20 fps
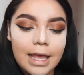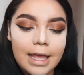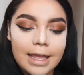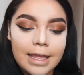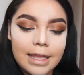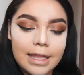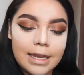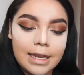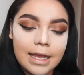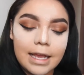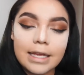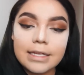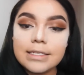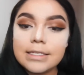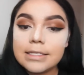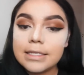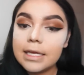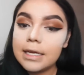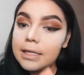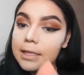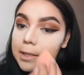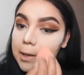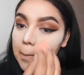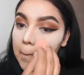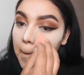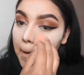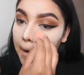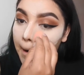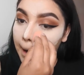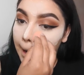And I just get a little
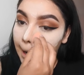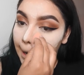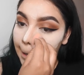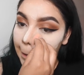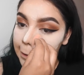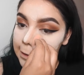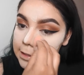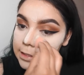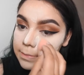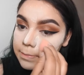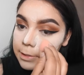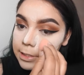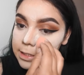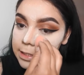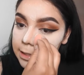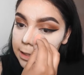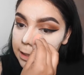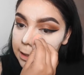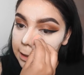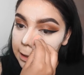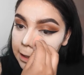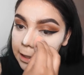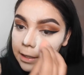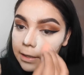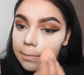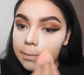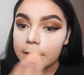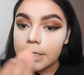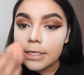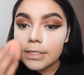more and I just push it in
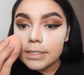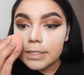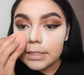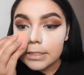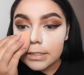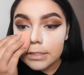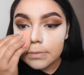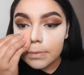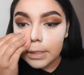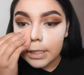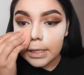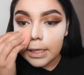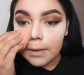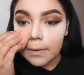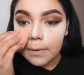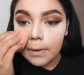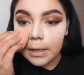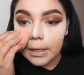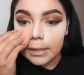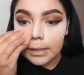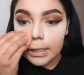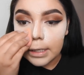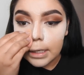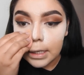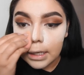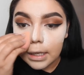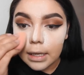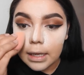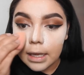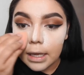here because this is where I get
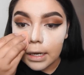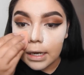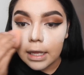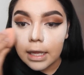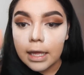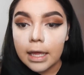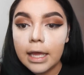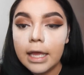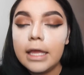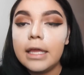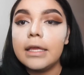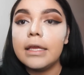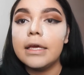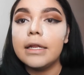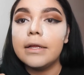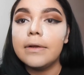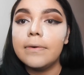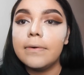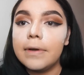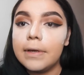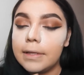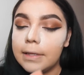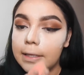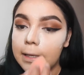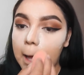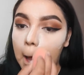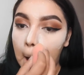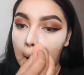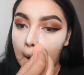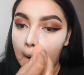oily, and I hate getting
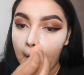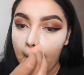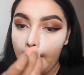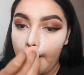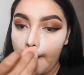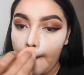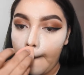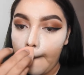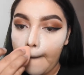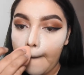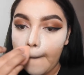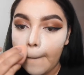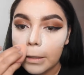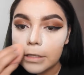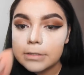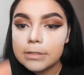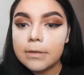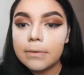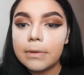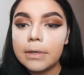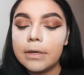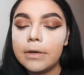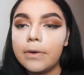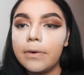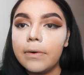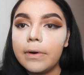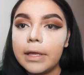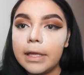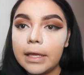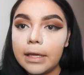oily. So
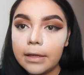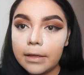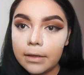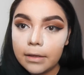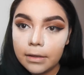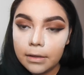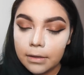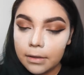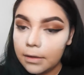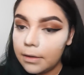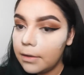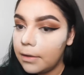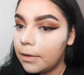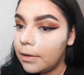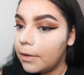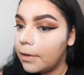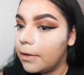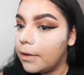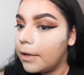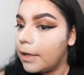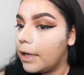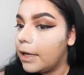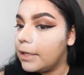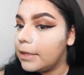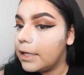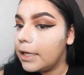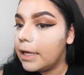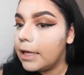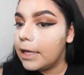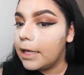annoying.
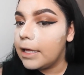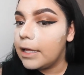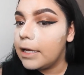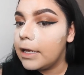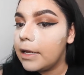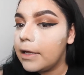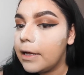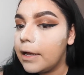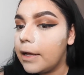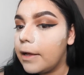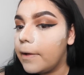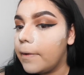And then